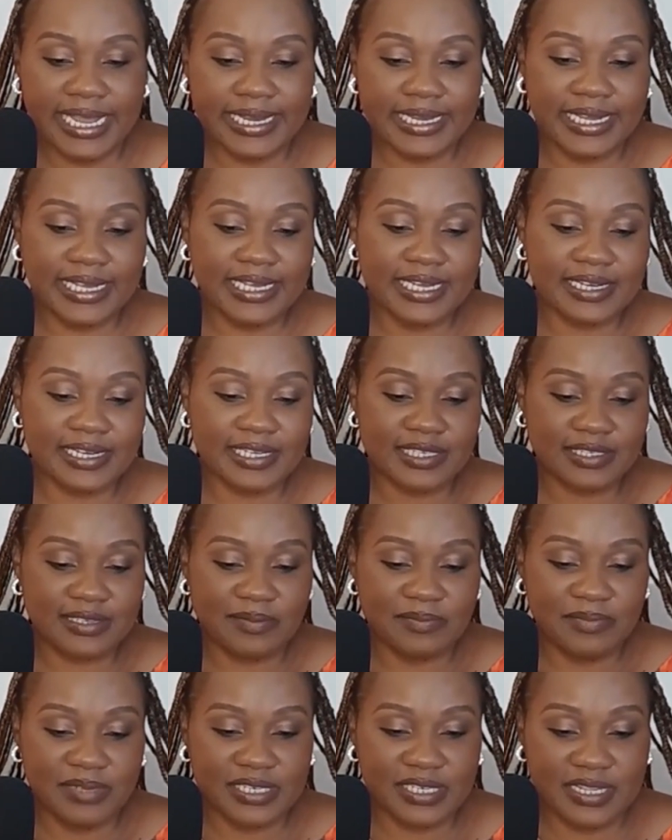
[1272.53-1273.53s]
I
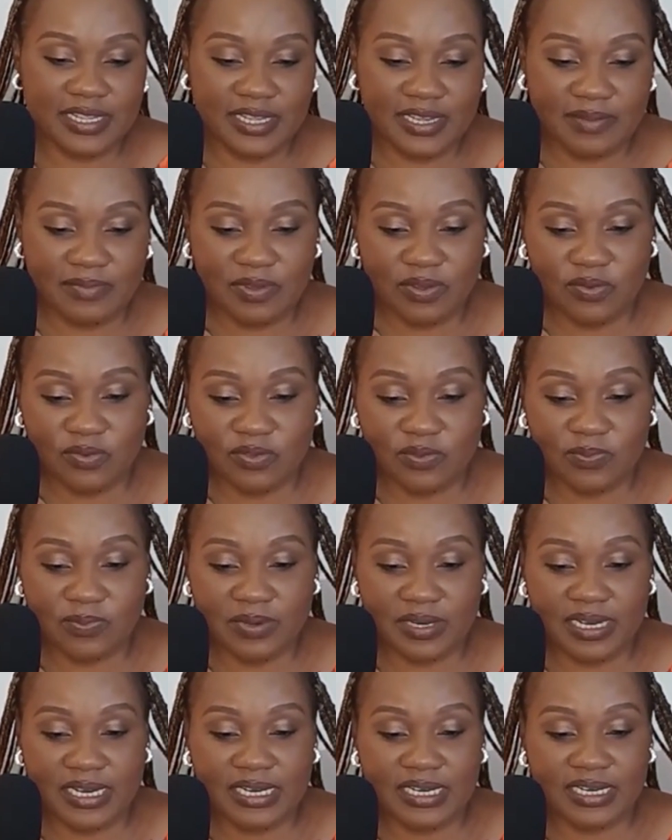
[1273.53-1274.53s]
digressed a bit there because
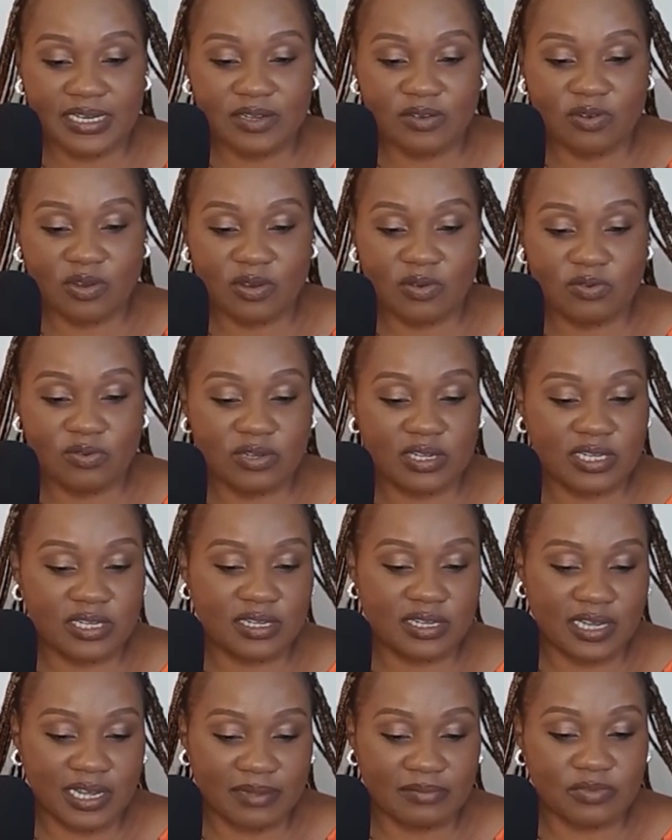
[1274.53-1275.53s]
brand and outlook
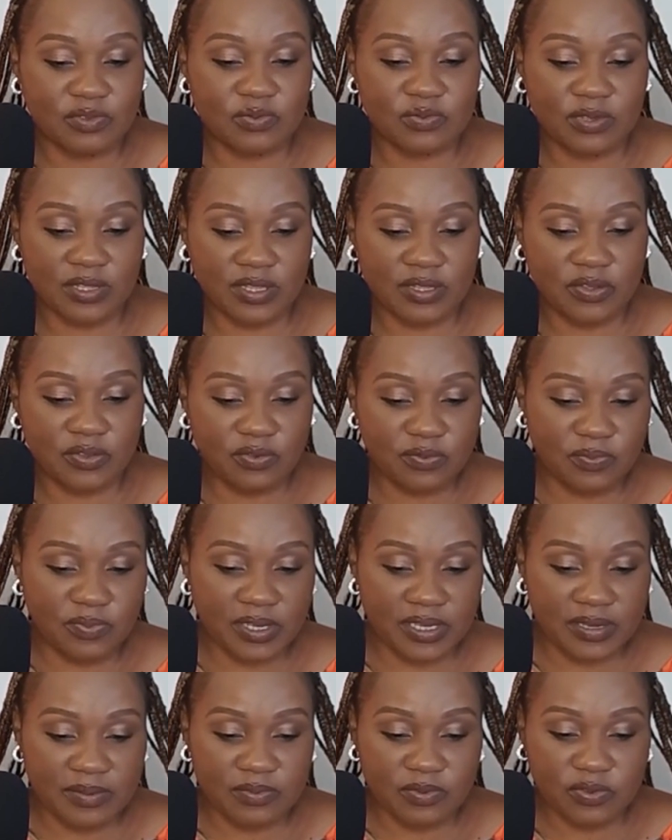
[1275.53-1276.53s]
comes with you
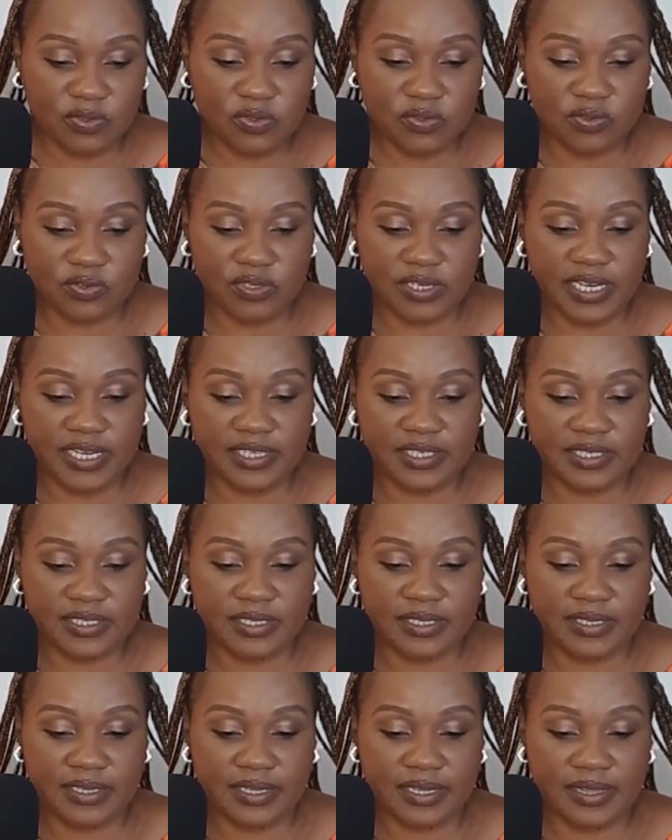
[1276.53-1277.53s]
being able to
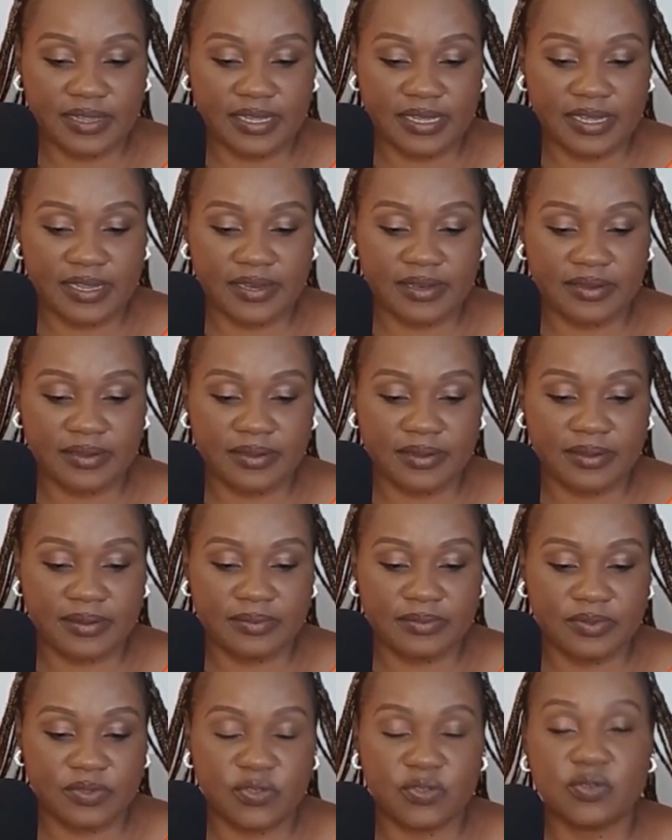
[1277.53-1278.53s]
rest. And then
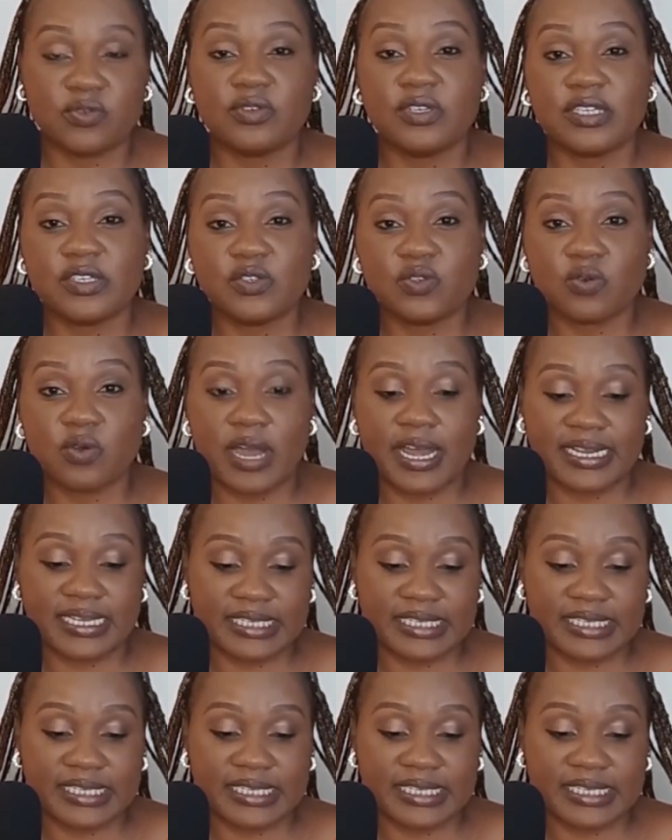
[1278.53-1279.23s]
do you need to